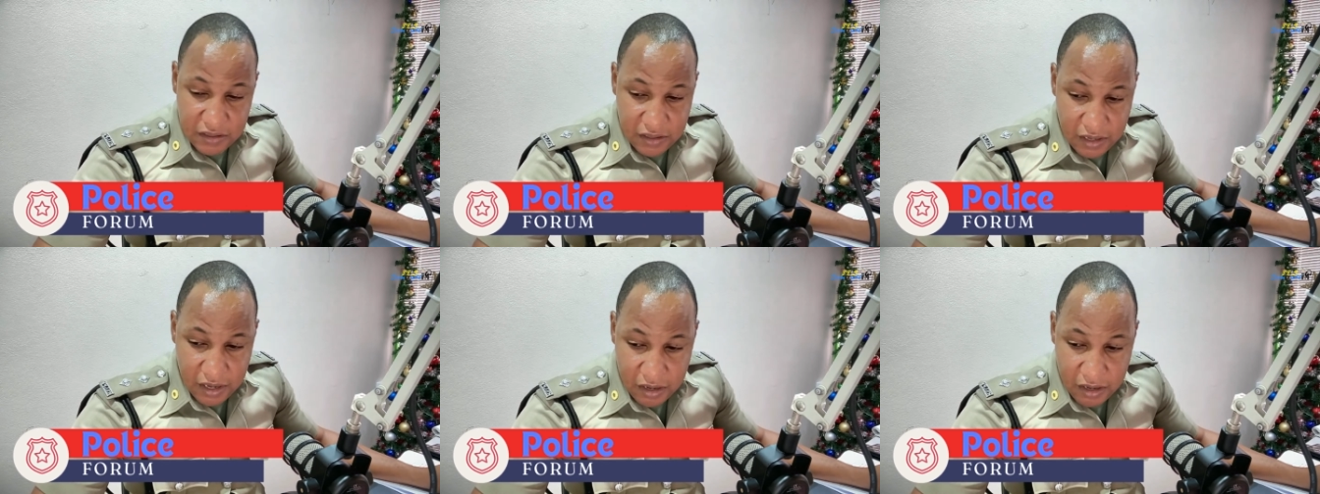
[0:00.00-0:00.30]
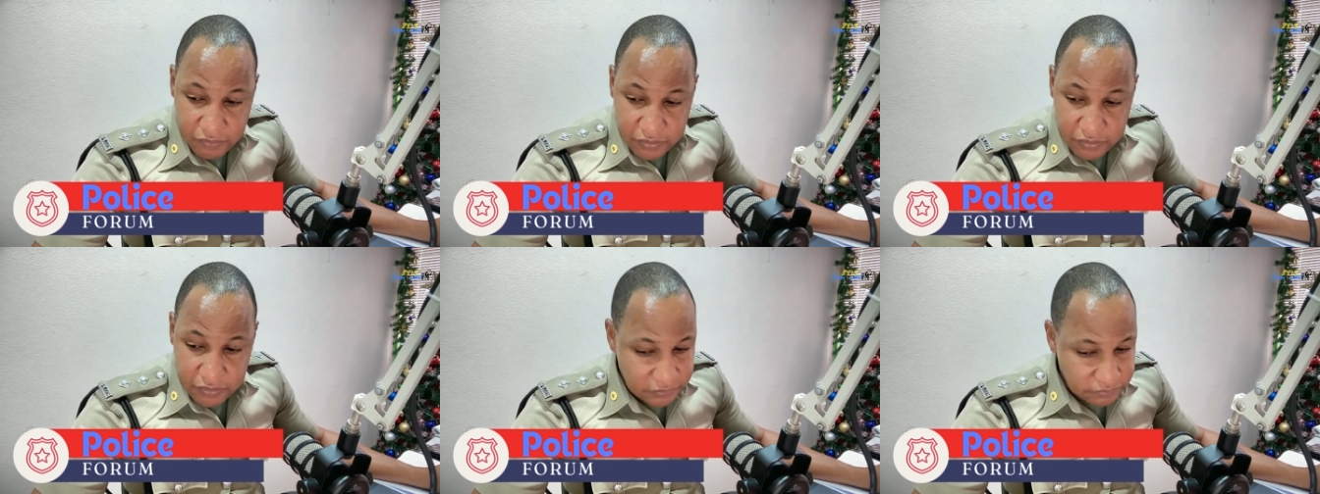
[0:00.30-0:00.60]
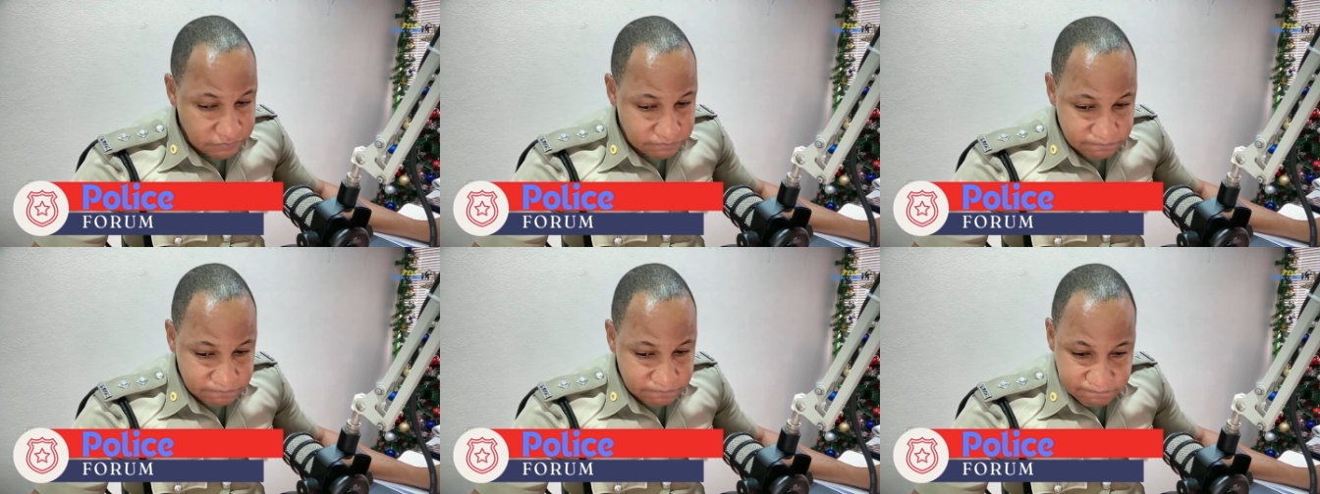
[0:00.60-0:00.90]
our
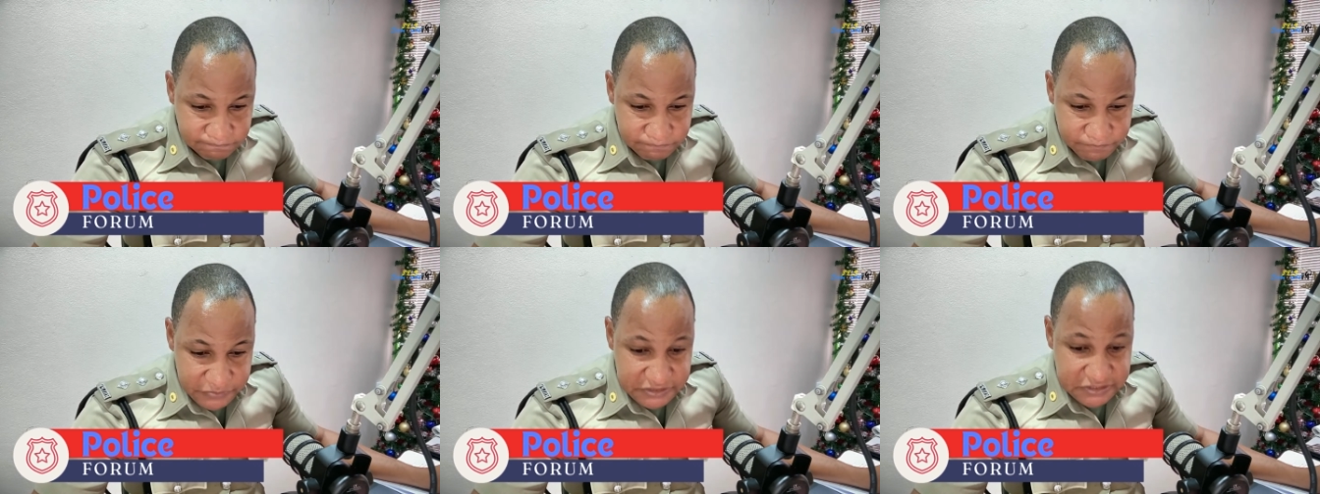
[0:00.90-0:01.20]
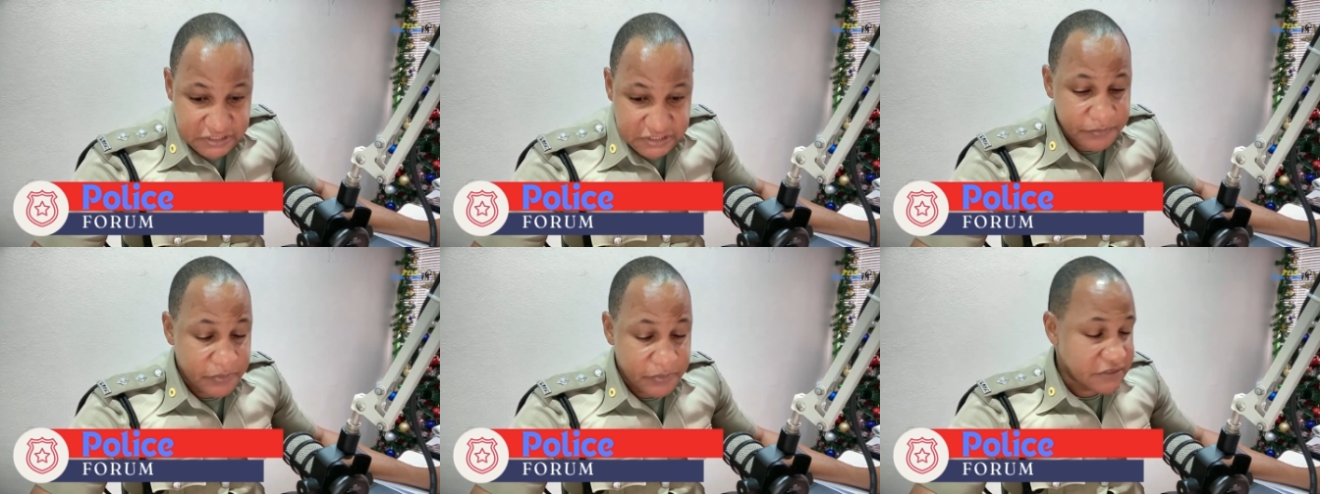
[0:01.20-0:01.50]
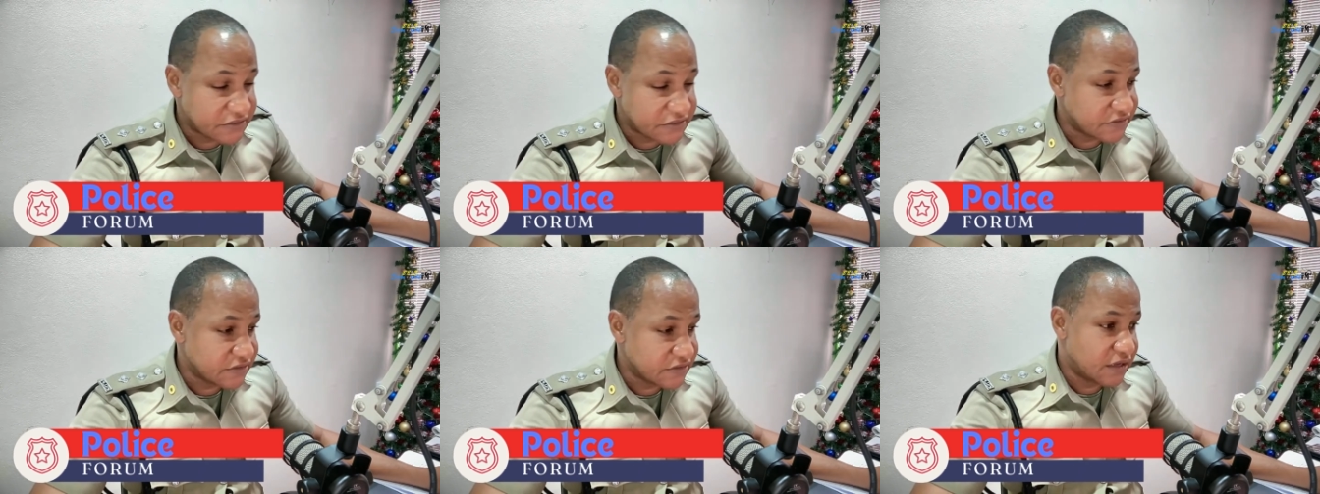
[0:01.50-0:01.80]
business
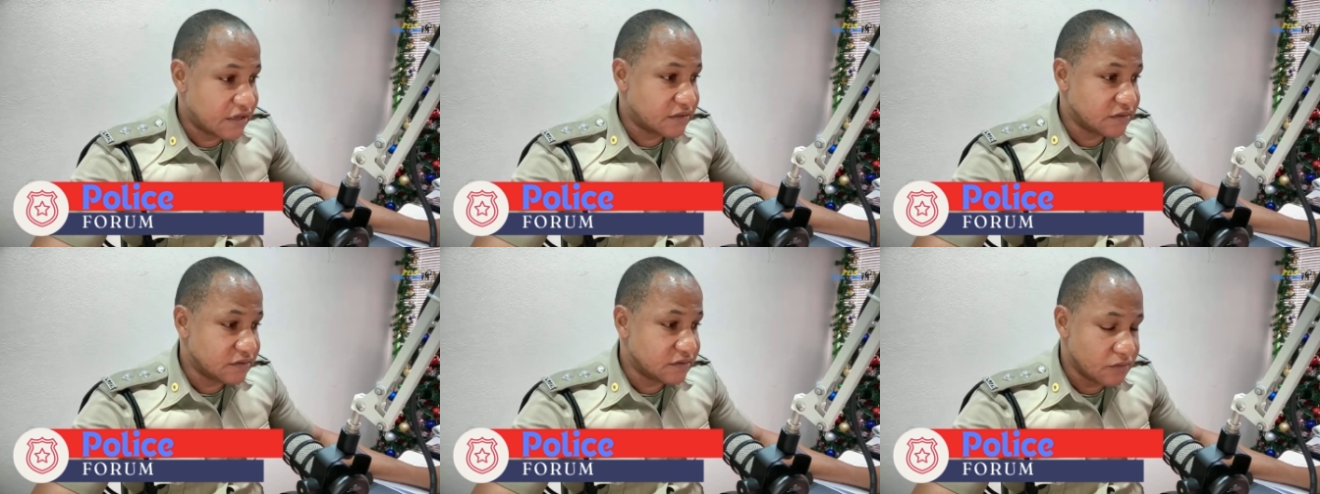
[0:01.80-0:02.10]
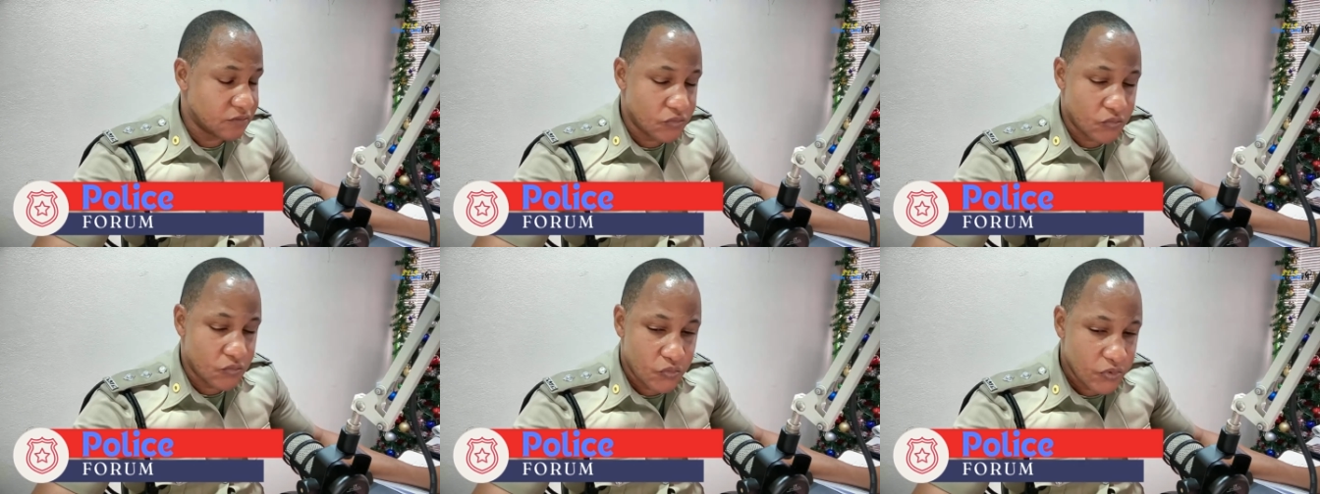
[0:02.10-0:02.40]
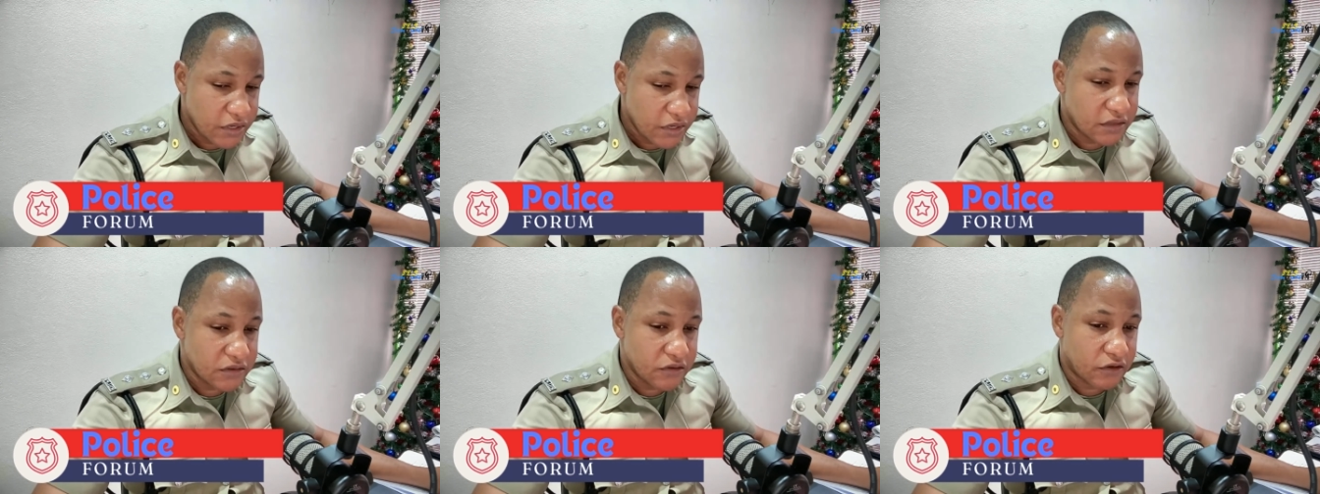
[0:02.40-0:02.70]
personnel
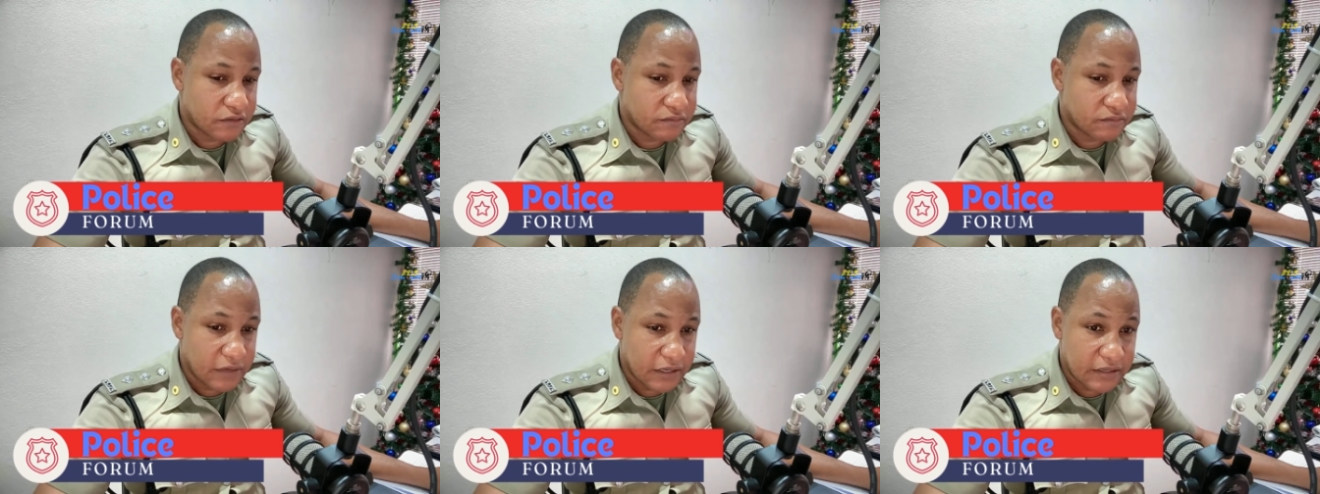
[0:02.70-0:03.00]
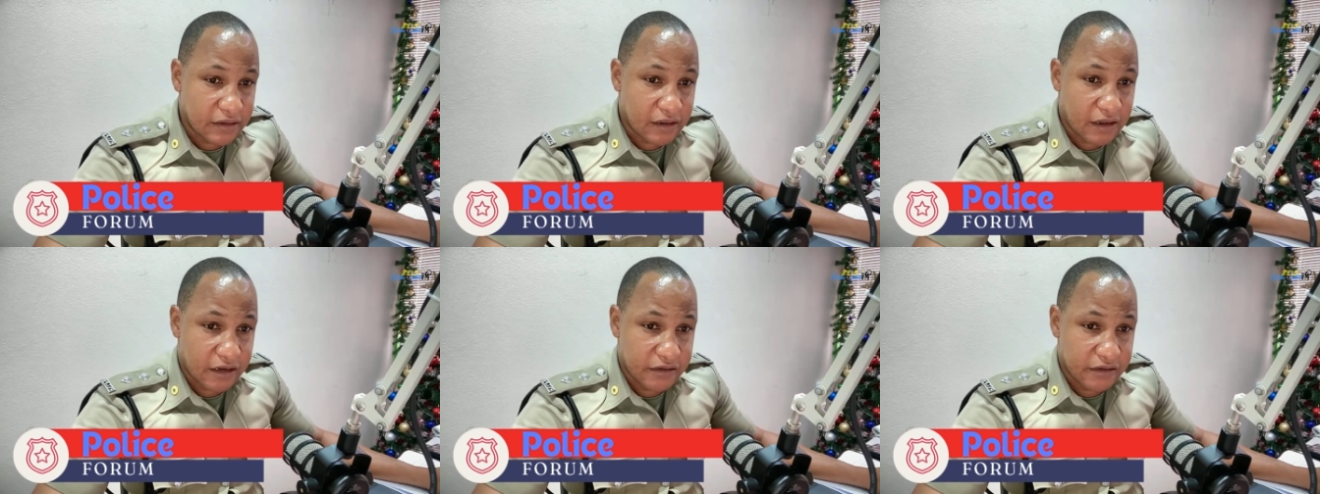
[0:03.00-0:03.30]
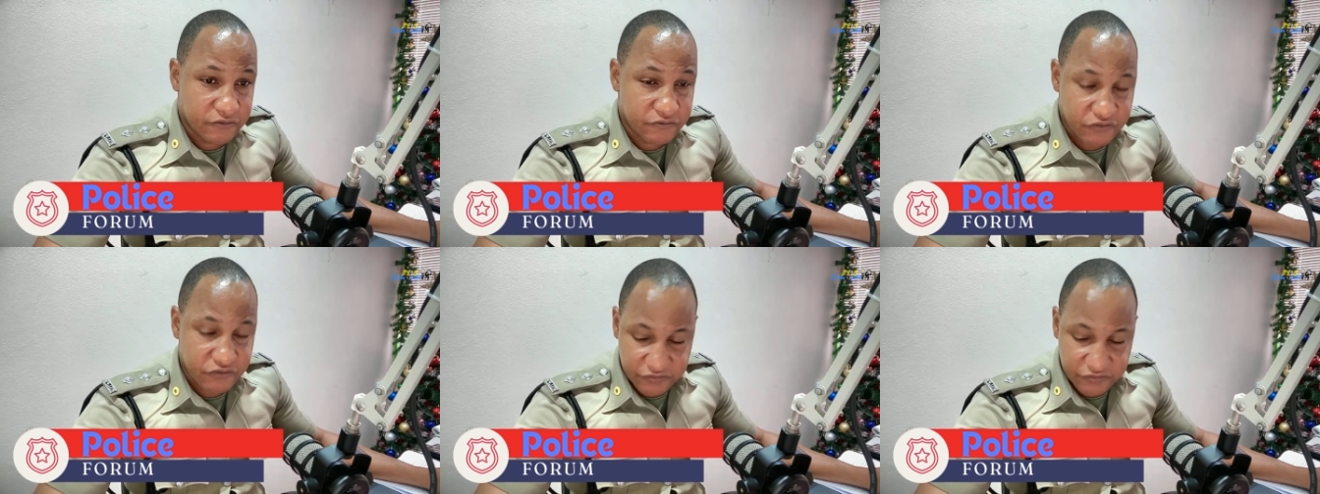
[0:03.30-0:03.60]
will not make the kind
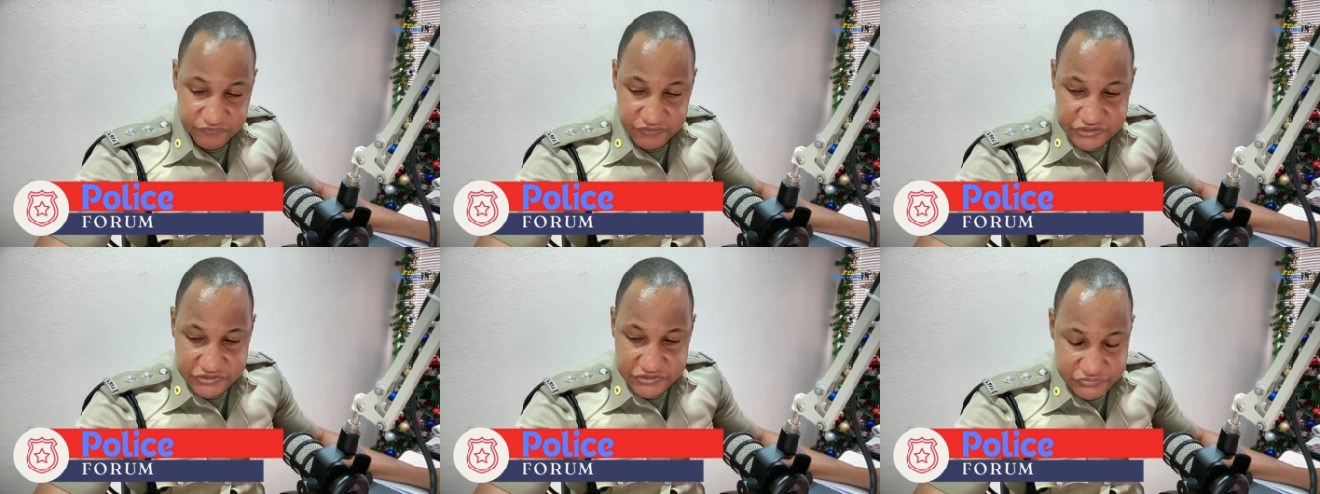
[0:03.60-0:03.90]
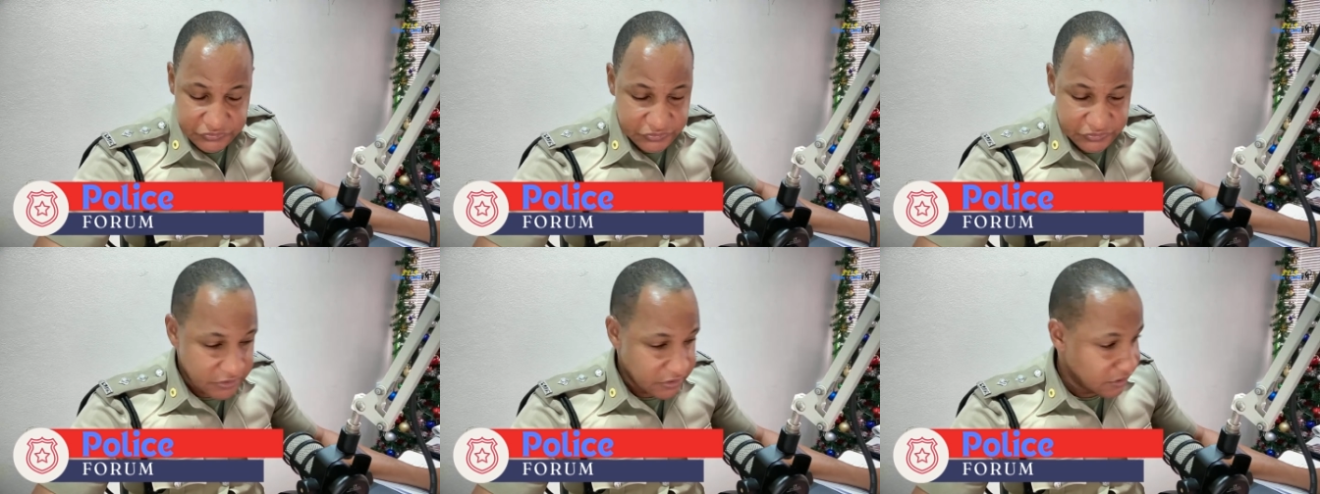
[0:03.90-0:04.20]
of revenue